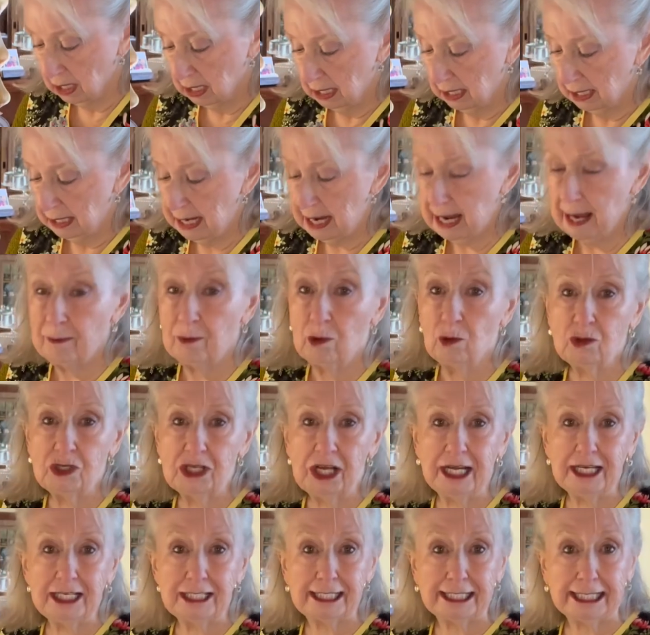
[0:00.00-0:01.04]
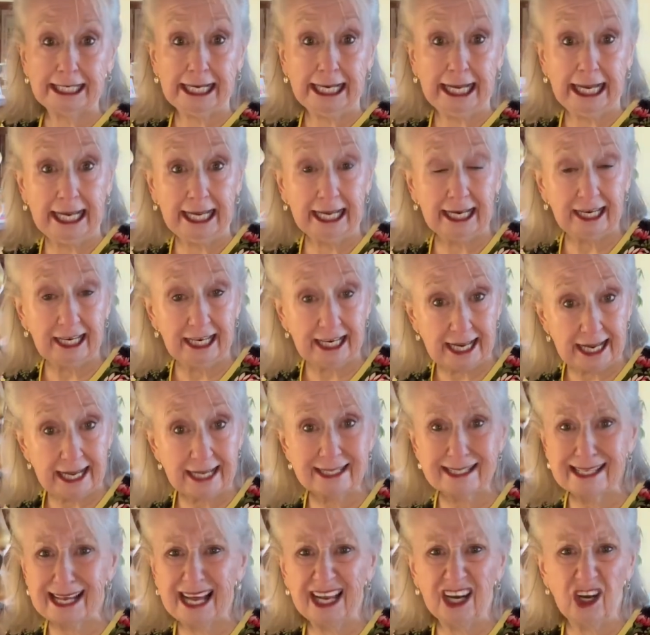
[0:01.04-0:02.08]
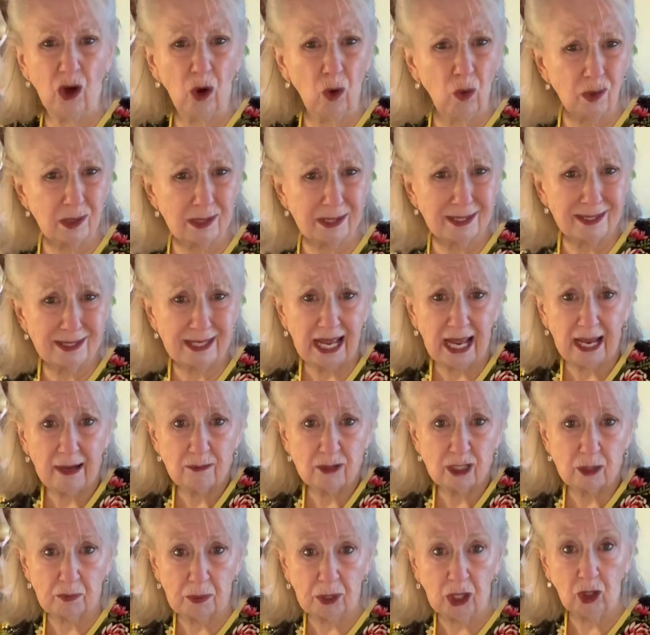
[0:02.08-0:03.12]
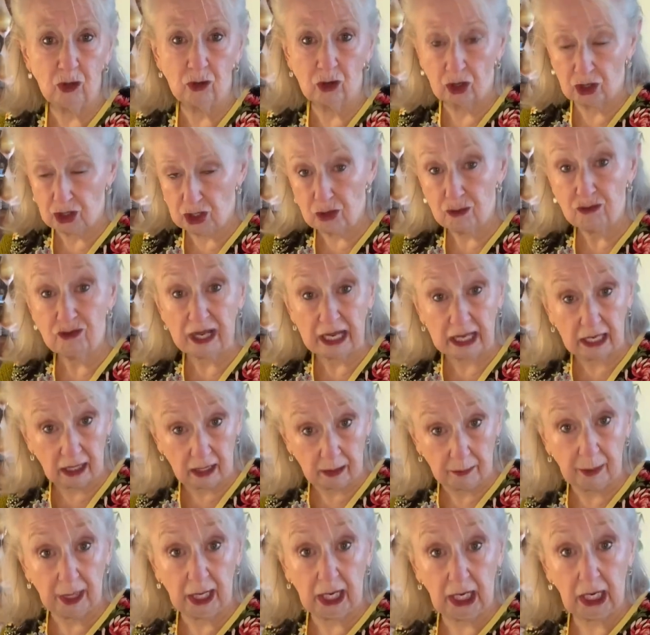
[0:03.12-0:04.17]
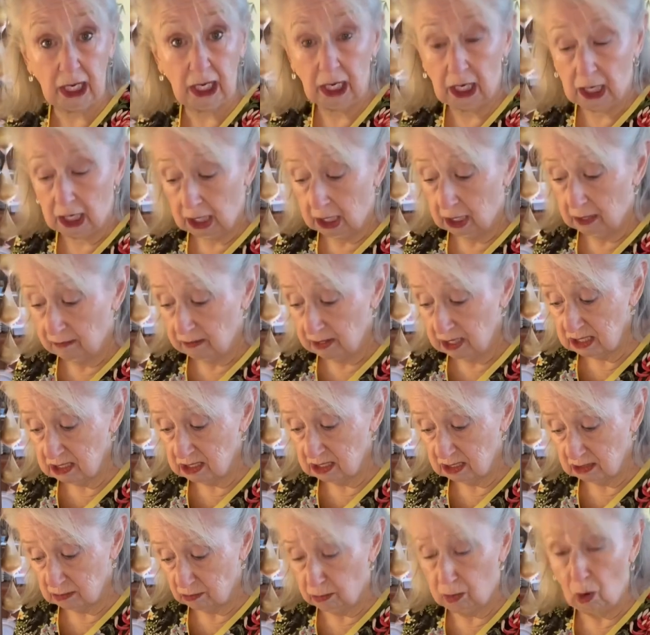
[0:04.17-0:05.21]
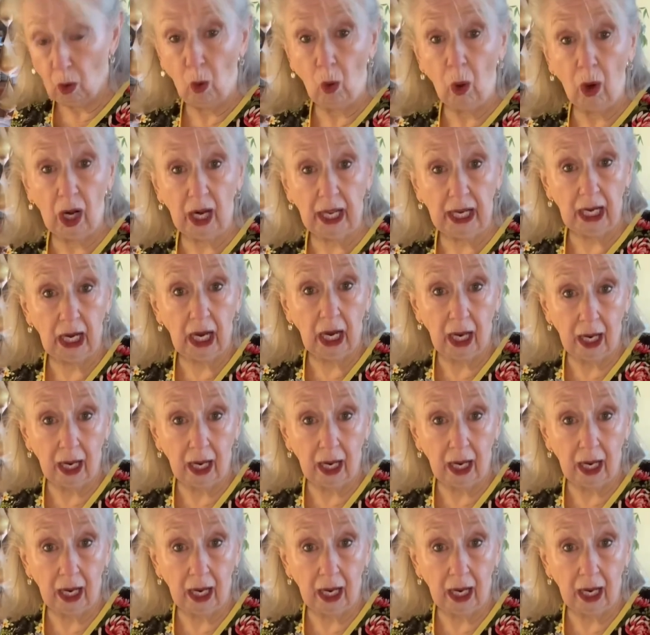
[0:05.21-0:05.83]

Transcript: Now I'm going to taste it again. And yes, I know it was the same spoon. Are you telling me this is boiling?